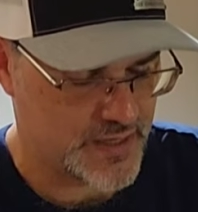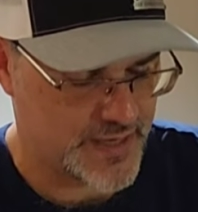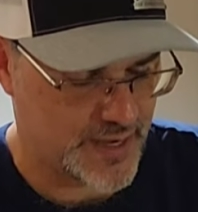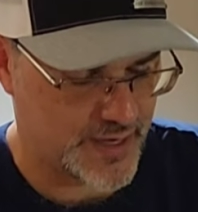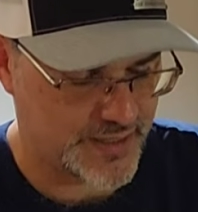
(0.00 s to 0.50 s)

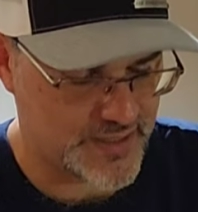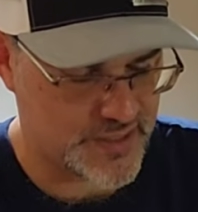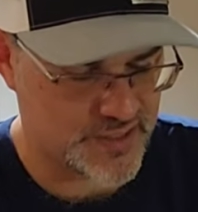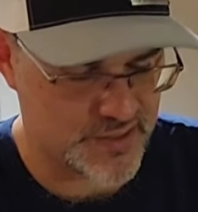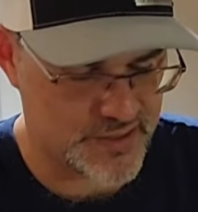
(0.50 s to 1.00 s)
Now, I
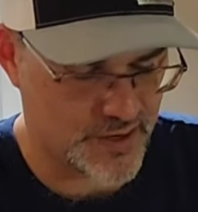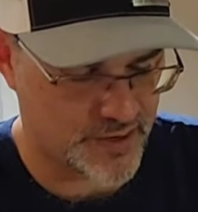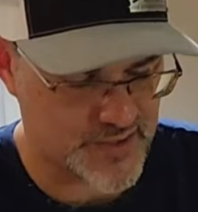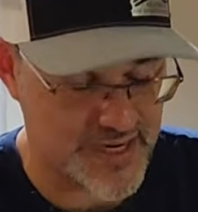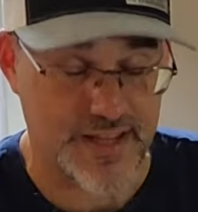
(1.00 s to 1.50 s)
listened to The
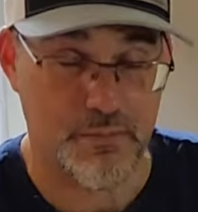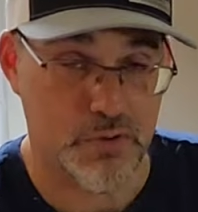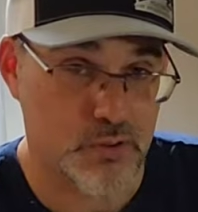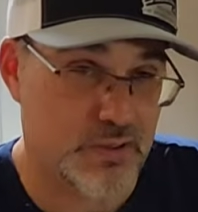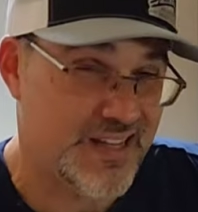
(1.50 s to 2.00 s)
Dark Side of the
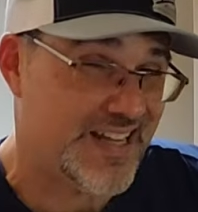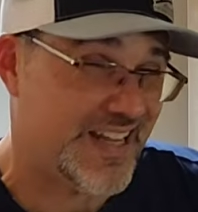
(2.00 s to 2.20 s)
Moon.